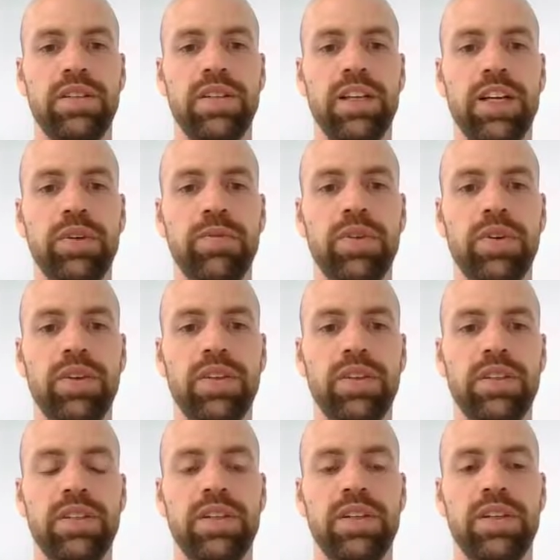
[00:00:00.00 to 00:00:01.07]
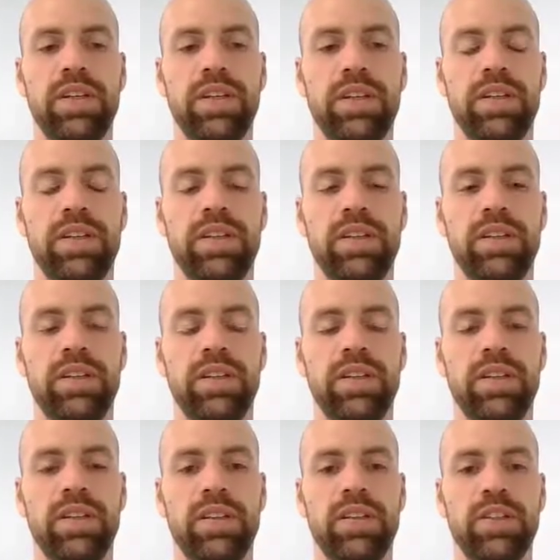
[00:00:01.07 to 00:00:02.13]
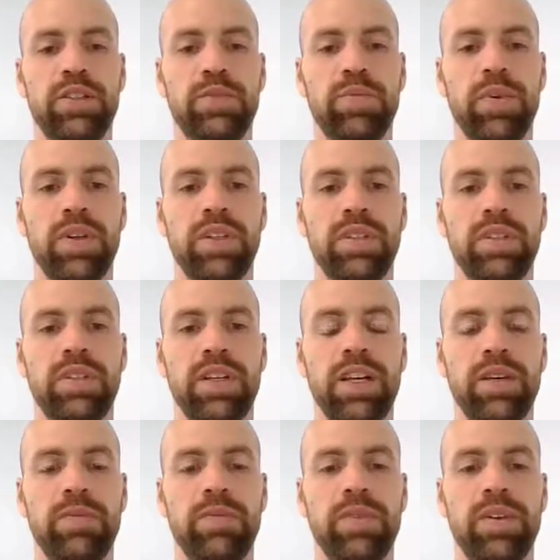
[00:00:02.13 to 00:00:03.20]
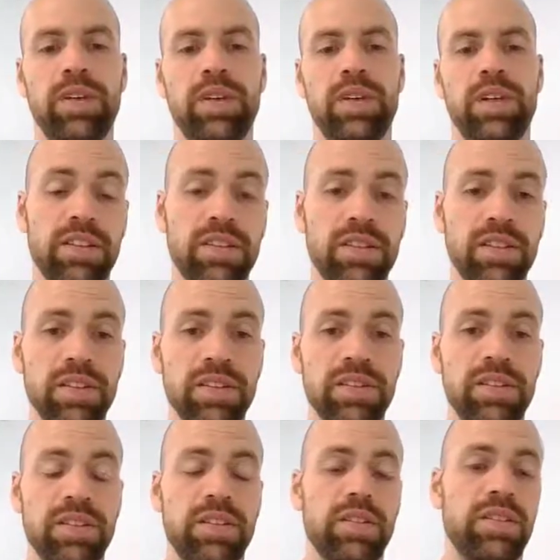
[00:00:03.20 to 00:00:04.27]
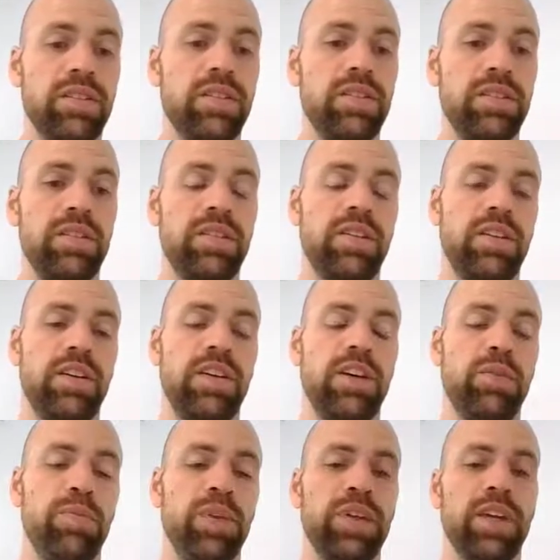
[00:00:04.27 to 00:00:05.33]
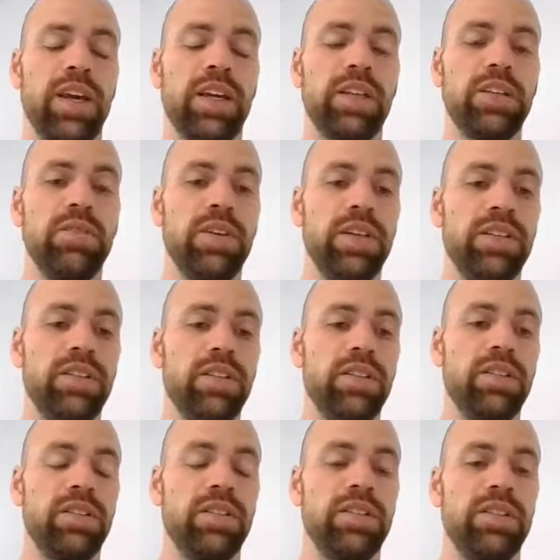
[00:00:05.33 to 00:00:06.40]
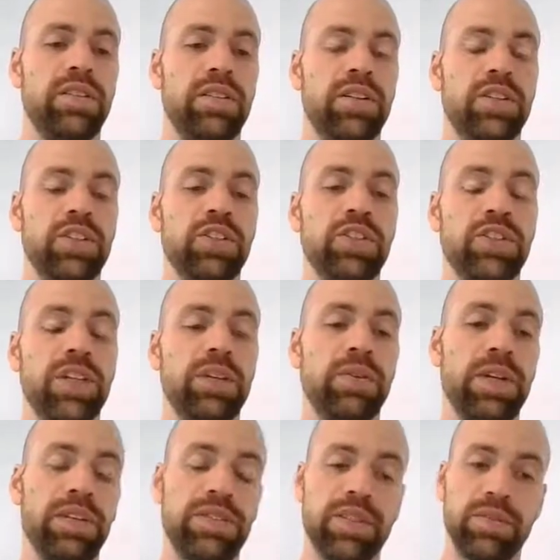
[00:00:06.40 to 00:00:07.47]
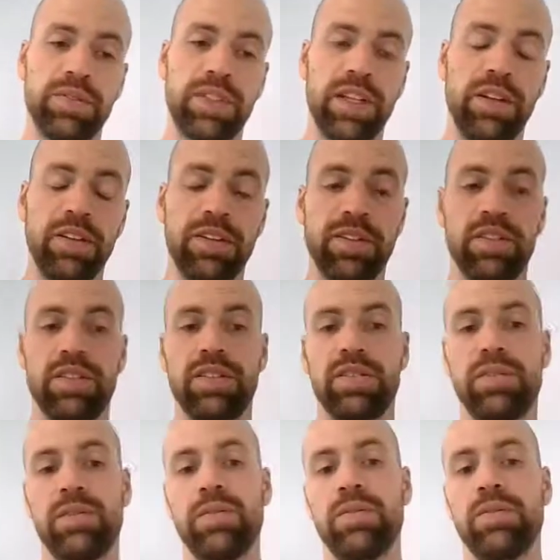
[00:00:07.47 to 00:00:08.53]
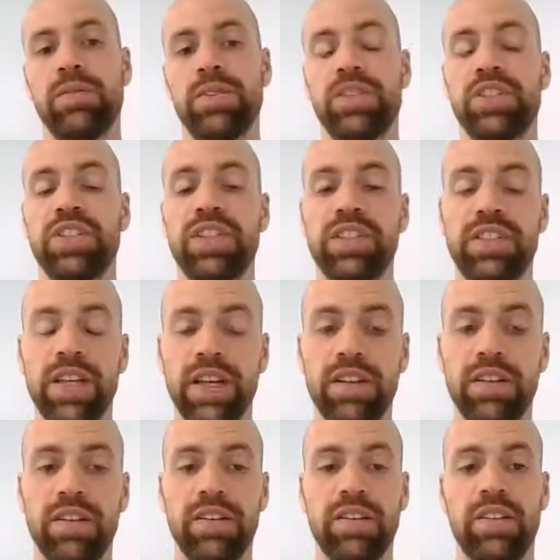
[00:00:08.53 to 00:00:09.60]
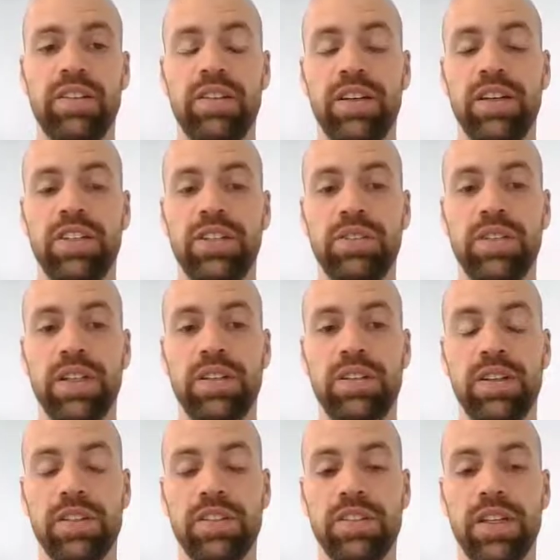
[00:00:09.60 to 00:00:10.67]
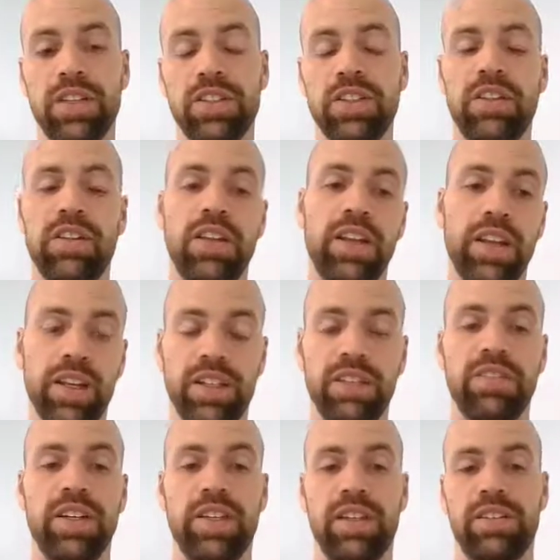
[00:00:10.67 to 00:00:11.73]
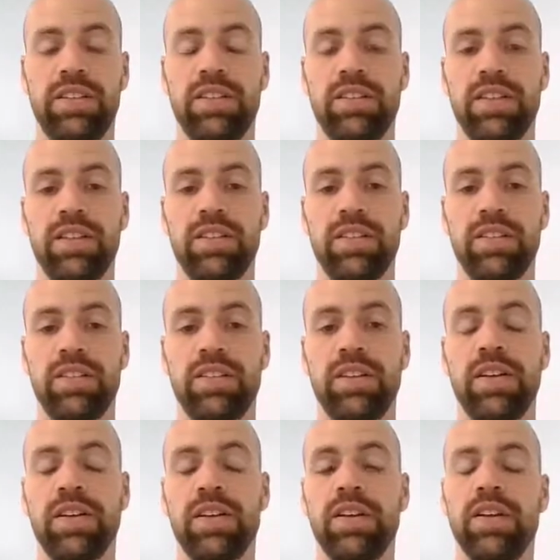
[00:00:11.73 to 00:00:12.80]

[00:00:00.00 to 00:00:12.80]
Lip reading: the iPoint, and at this point in time, sensors are being activated. Usually we have some sensors which detect the HU as such and then activate other sensors,